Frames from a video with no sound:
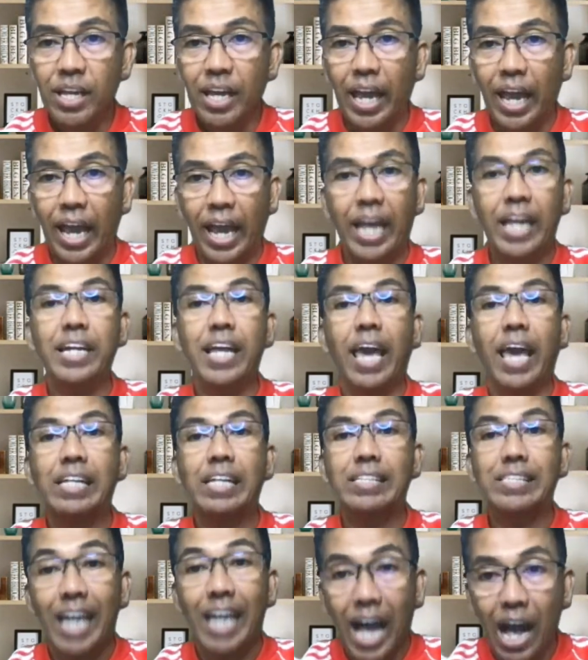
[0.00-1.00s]
and a
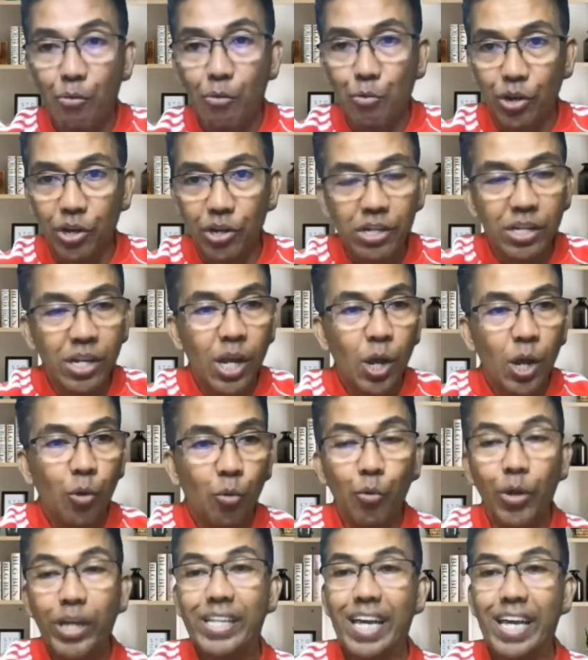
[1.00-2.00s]
tower
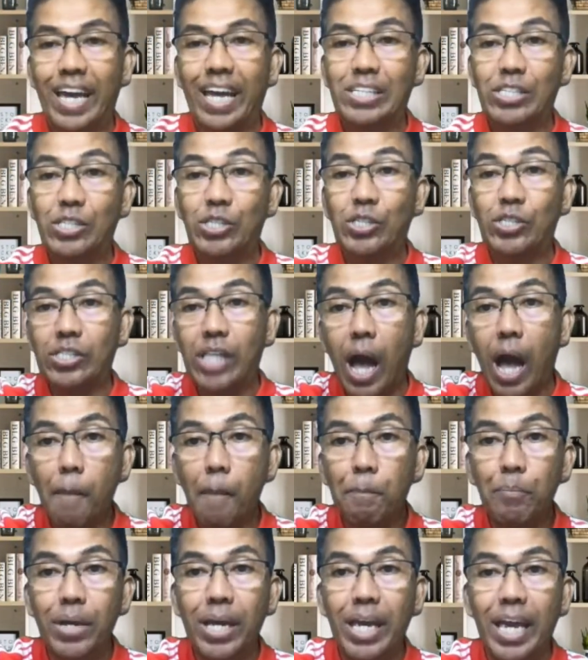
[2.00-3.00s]
with its
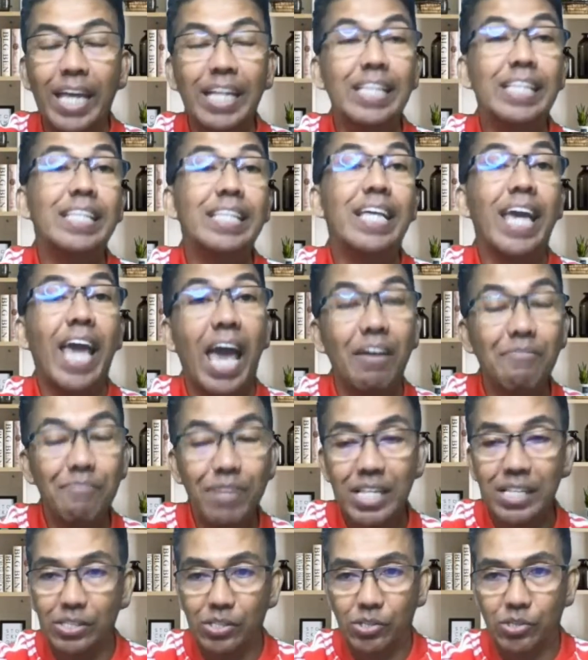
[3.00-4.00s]
top in the
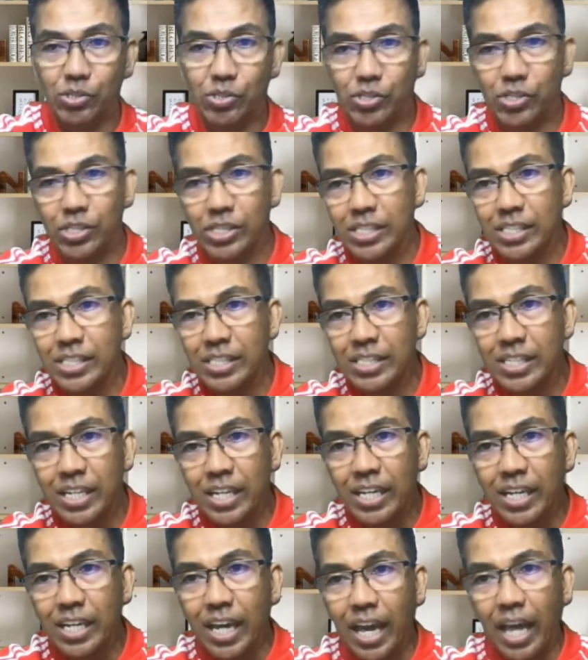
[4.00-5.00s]
heavens,
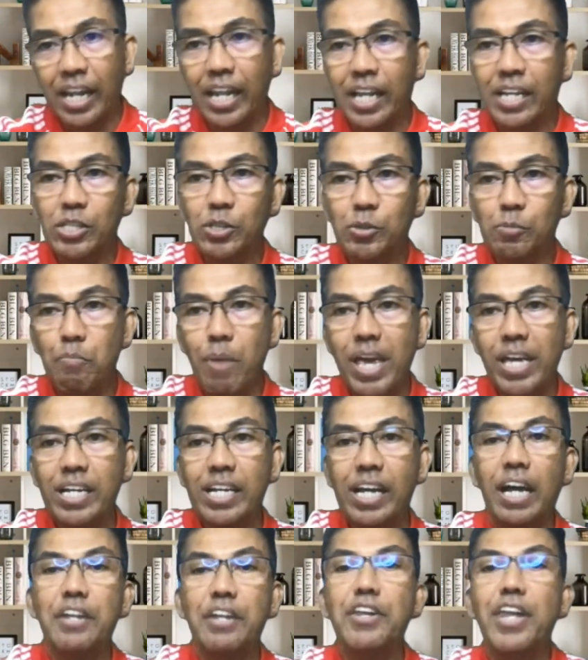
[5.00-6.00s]
and let us make
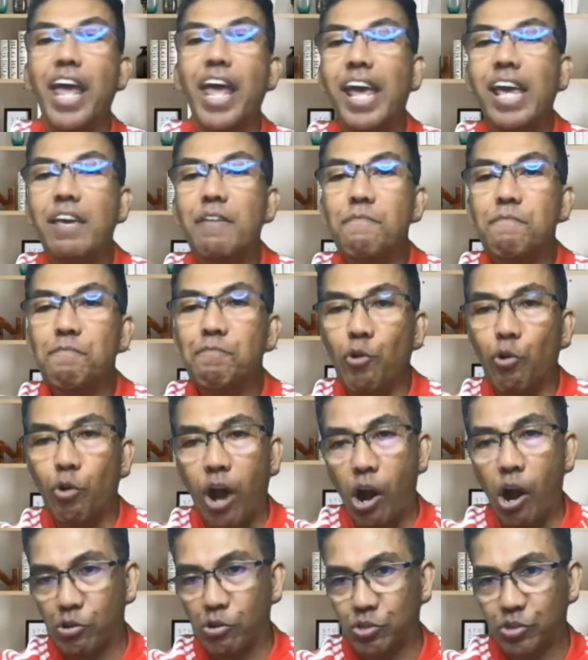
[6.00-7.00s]
a name for
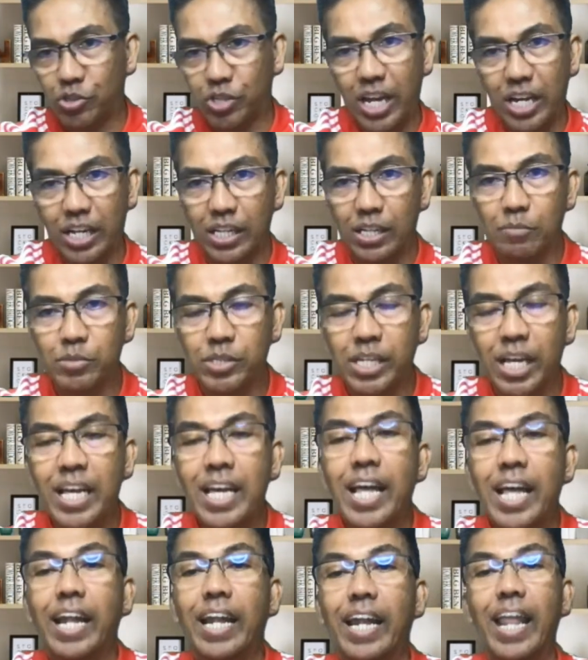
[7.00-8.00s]
ourselves,
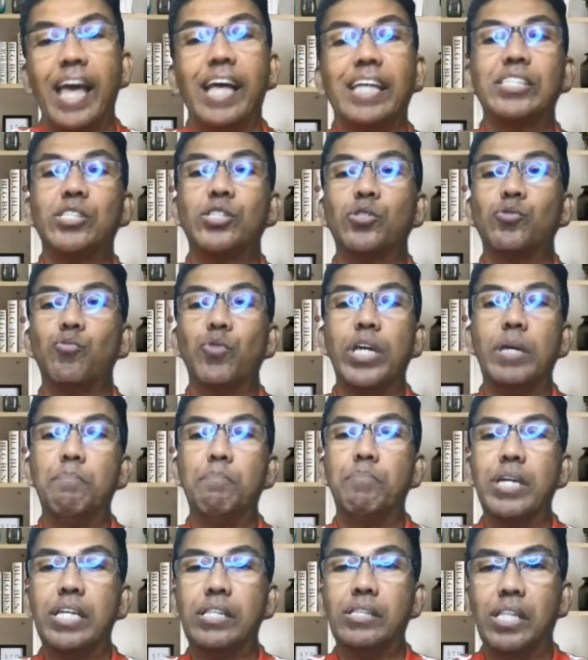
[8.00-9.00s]
lest we
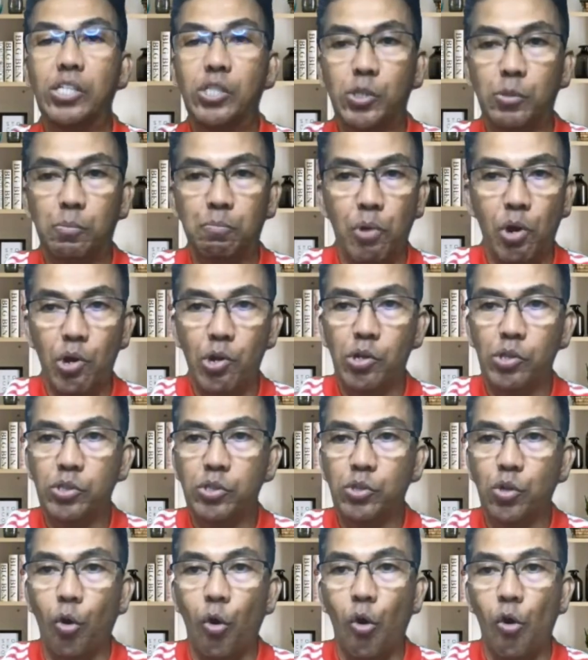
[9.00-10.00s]
be
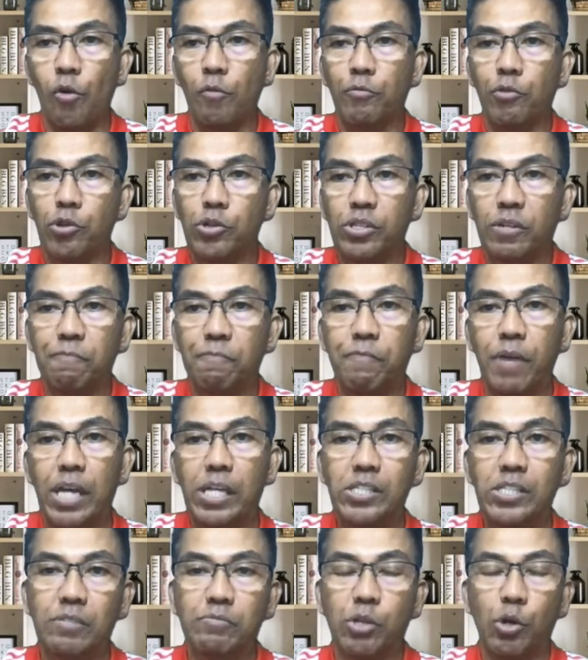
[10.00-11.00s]
dispersed over the
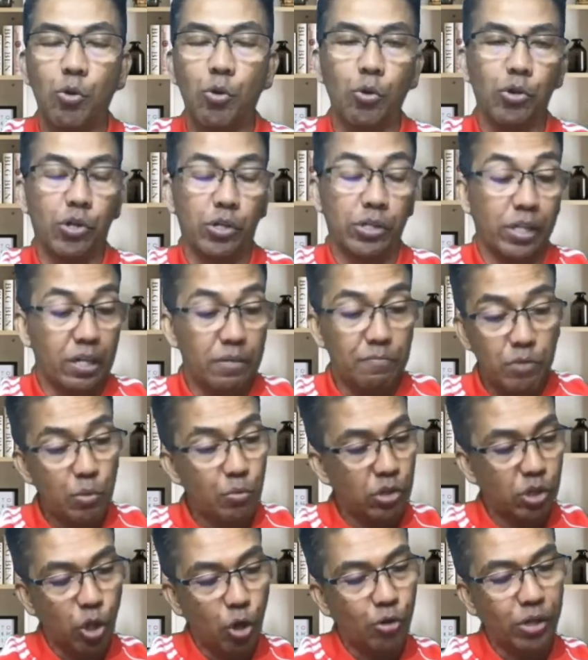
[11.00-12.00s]
face of the whole earth. And if you
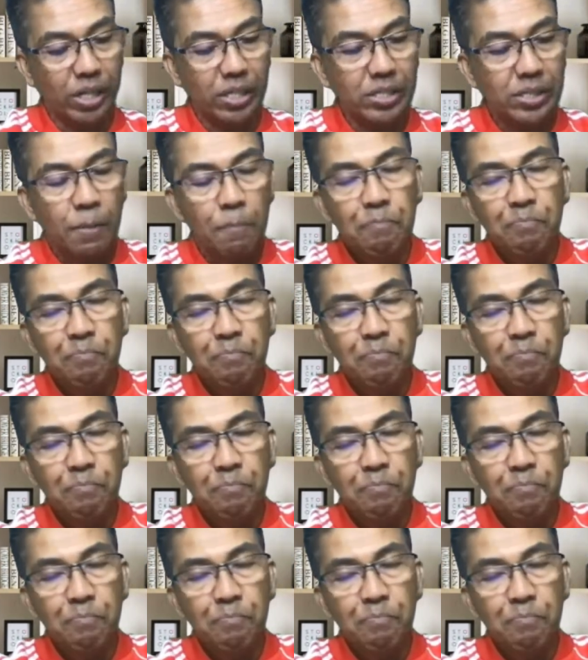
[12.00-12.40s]
will notice,